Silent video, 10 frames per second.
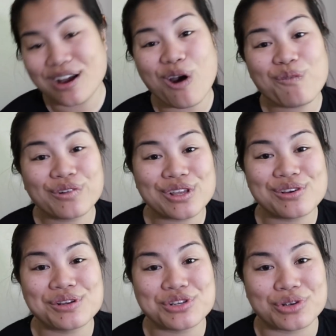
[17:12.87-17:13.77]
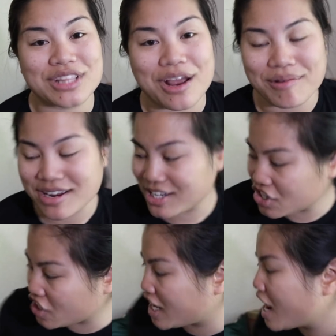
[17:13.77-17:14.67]
Hopefully you enjoyed that
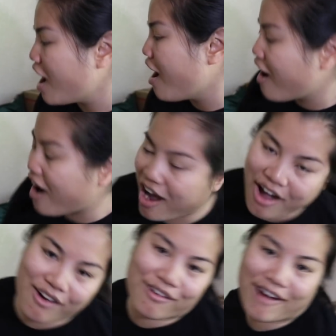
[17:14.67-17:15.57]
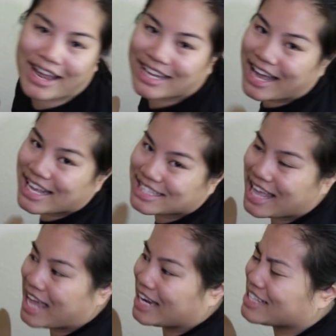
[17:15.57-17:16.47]
rendition. All right, guys,
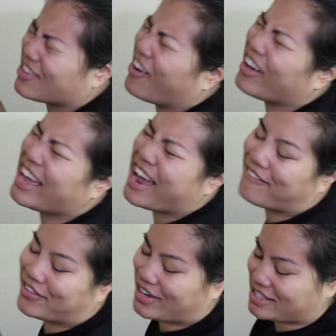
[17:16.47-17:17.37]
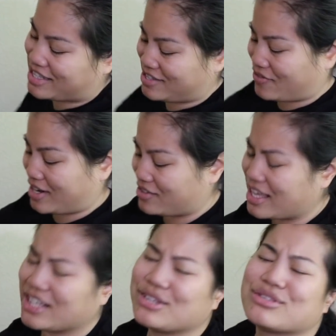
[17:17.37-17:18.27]
that is all I have for you guys in this video.
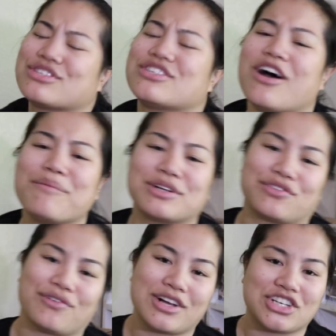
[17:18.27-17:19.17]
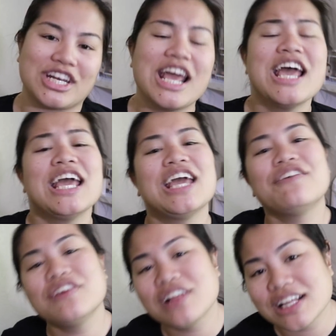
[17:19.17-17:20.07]
Thank you so much for watching.
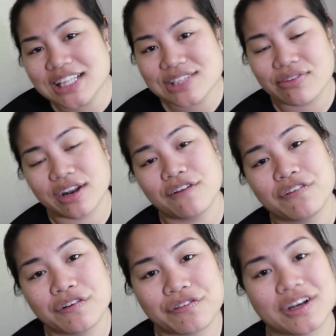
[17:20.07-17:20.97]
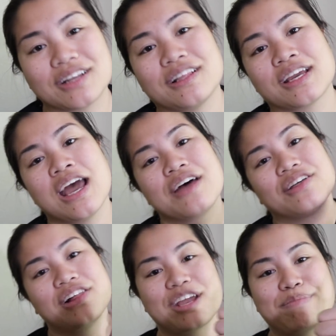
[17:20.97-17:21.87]
If you like this video, feel free to click
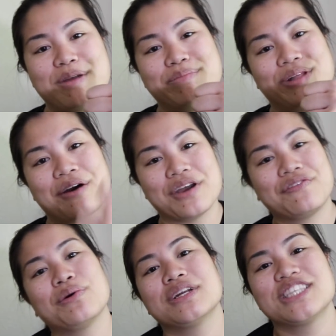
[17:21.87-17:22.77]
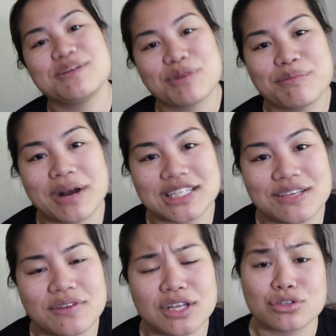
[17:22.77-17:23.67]
the like button below. If you want to see more
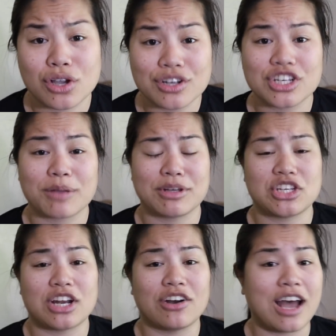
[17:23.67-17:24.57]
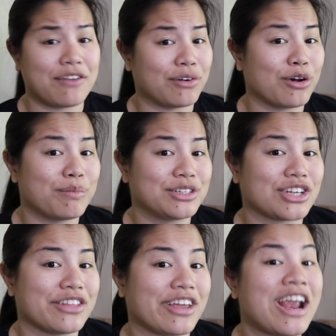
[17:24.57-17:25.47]
unboxing videos, go ahead and check out my channel. I have a whole bunch
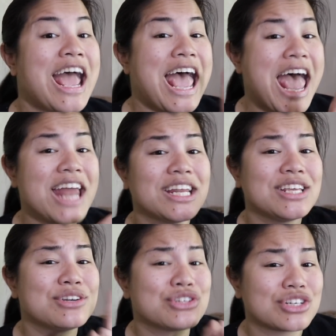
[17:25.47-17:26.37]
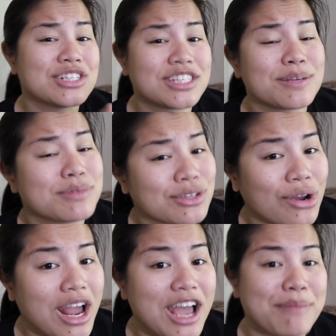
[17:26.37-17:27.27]
on there. And you should
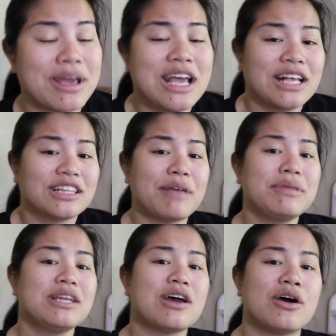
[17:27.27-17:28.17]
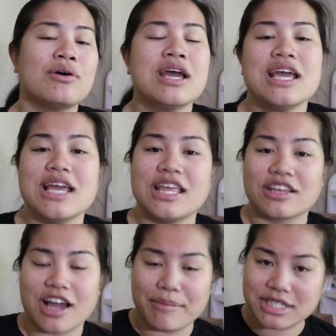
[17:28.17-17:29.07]
subscribe. Let me know in the
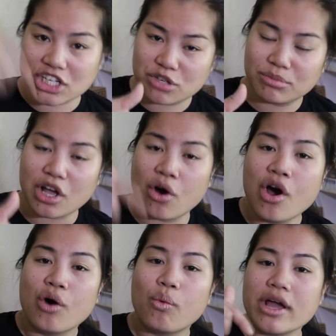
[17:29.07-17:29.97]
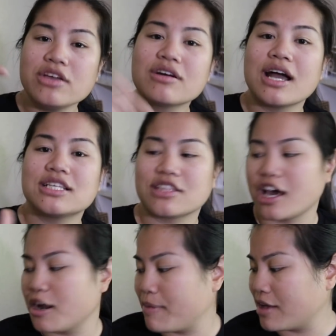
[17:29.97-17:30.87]
comment section below what you guys
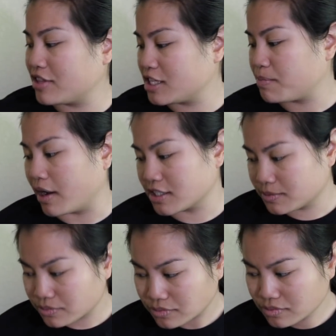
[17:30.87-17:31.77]
thought about this box.